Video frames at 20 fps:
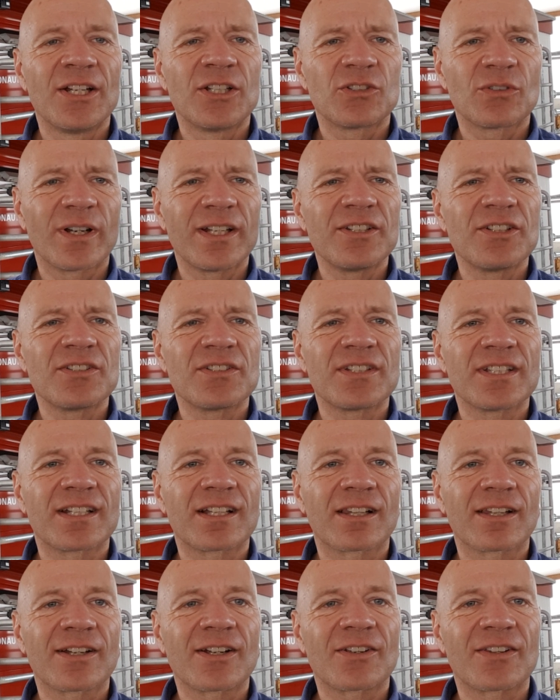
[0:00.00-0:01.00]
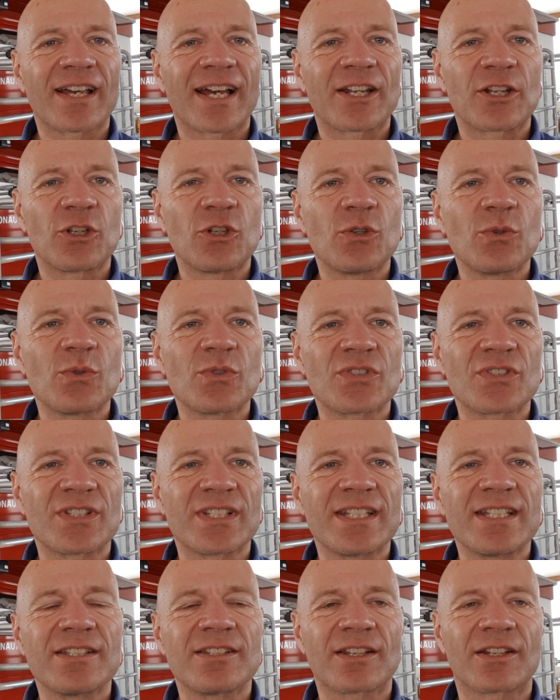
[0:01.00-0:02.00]
So I just declare that new
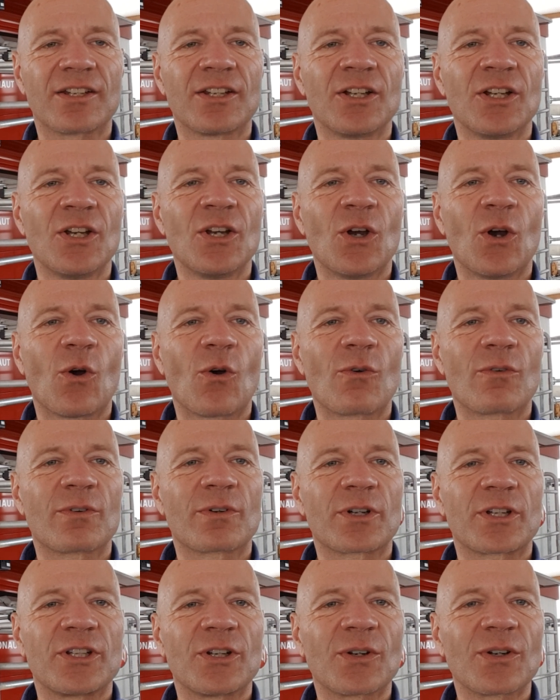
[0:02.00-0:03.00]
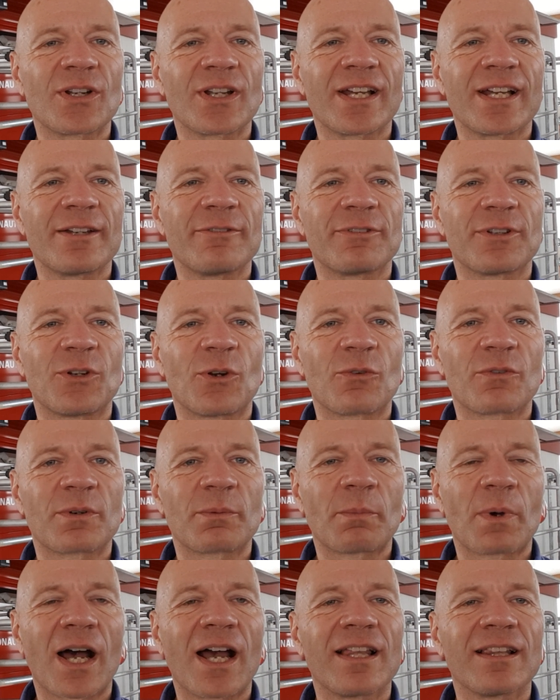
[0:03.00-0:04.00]
season over your life and
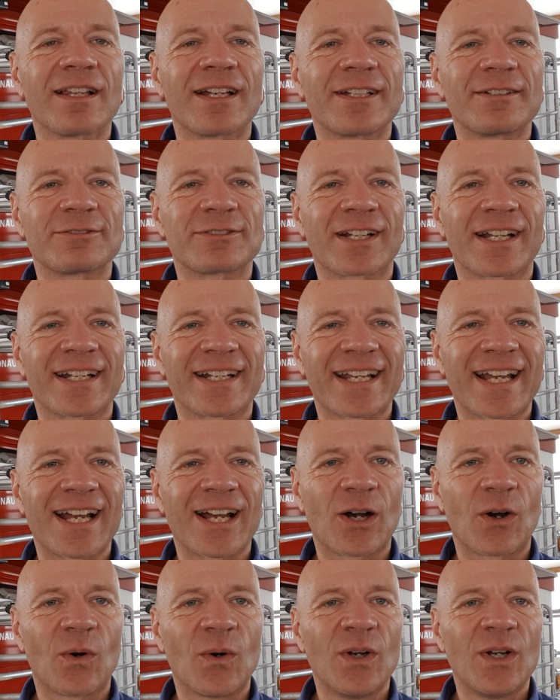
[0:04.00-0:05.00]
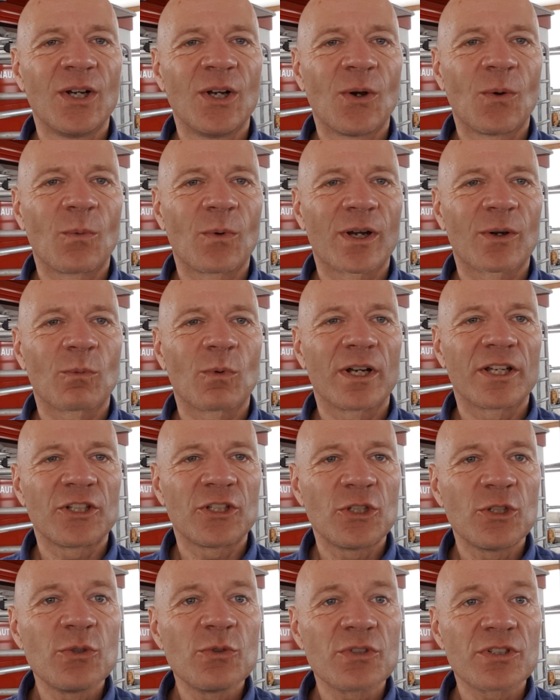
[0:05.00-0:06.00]
over my life right now, where what
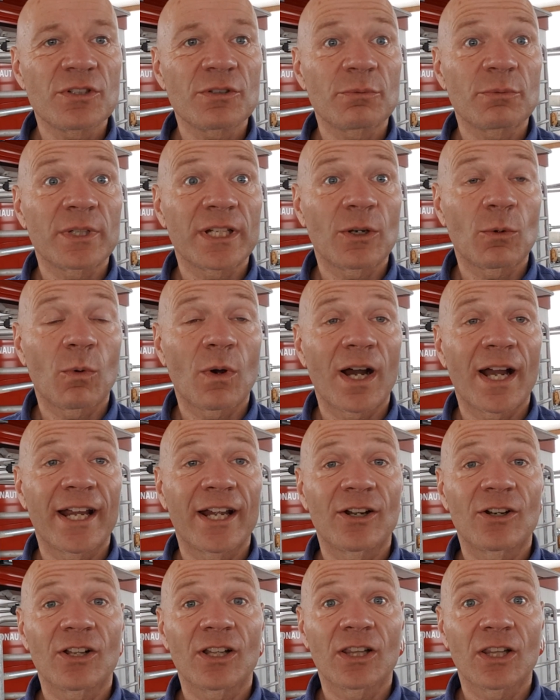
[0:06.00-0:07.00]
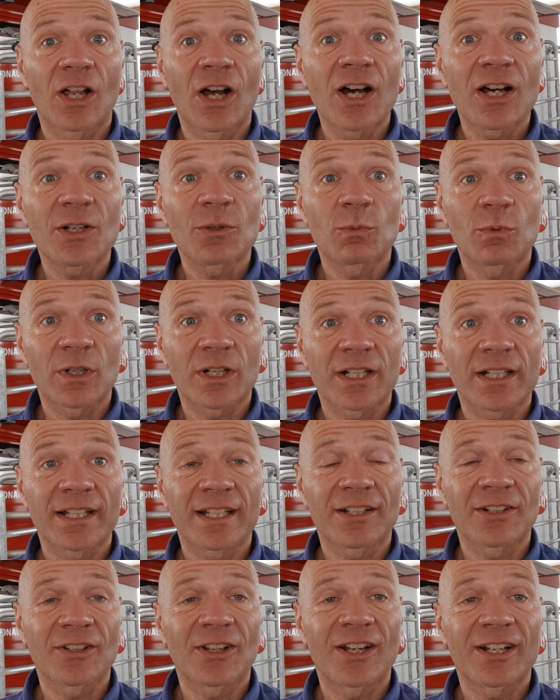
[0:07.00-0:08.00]
used to require a lot of
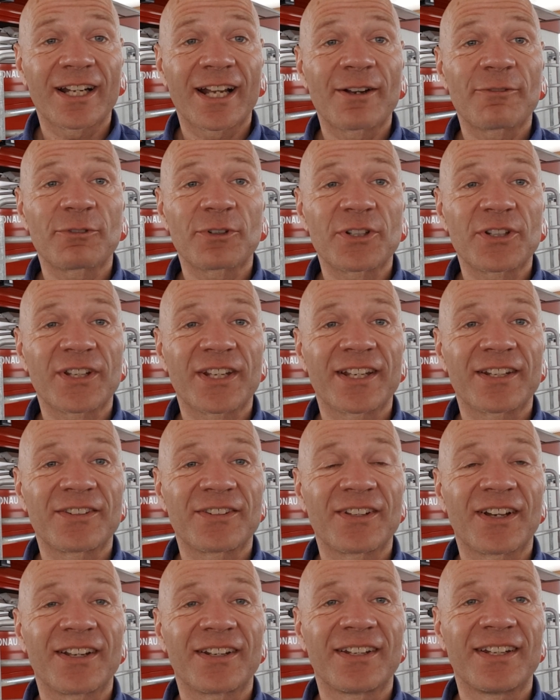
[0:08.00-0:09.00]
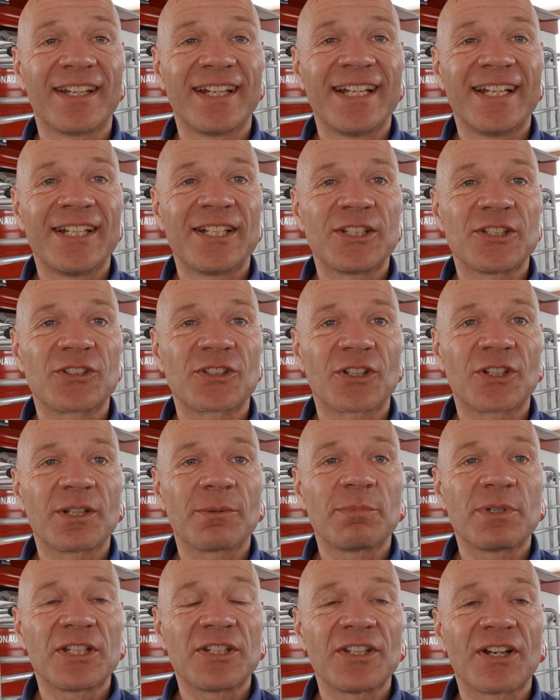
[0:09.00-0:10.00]
work and a lot of effort to get done is going
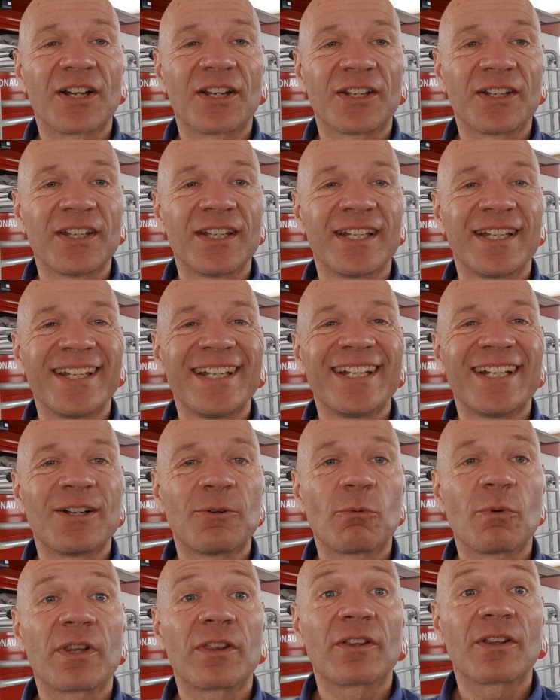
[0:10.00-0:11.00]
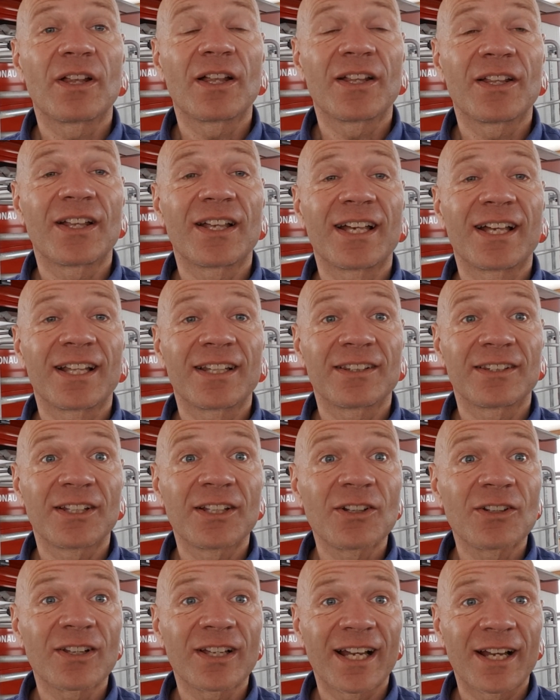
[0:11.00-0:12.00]
to be done with a
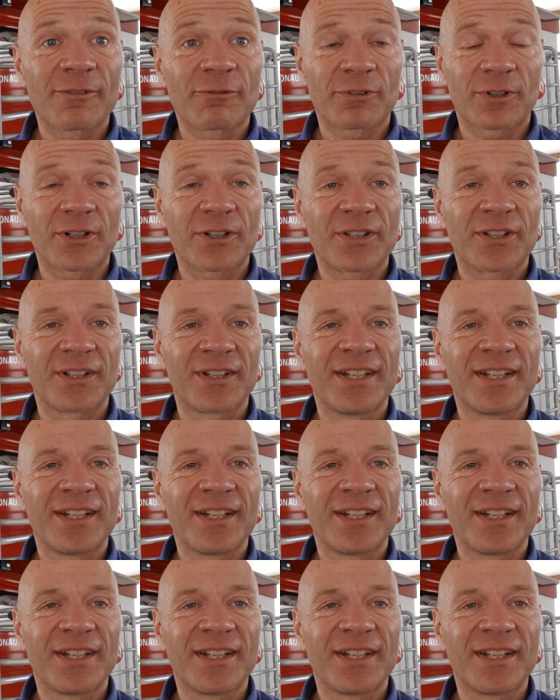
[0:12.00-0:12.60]
little effort,